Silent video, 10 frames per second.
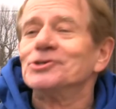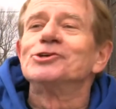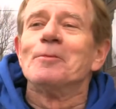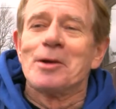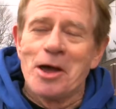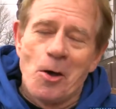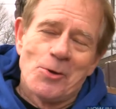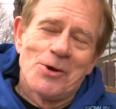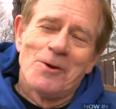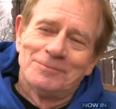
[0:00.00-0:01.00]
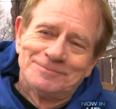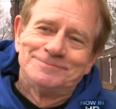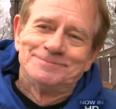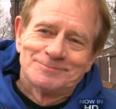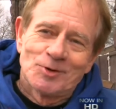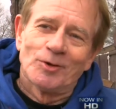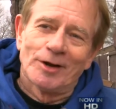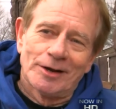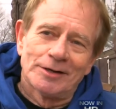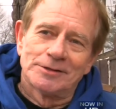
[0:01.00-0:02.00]
stomach out, you know. It
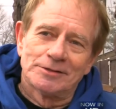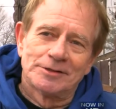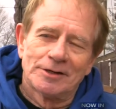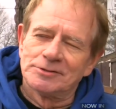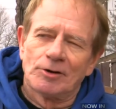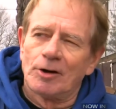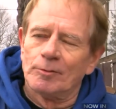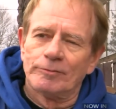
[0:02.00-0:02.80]
really does. It's a horrible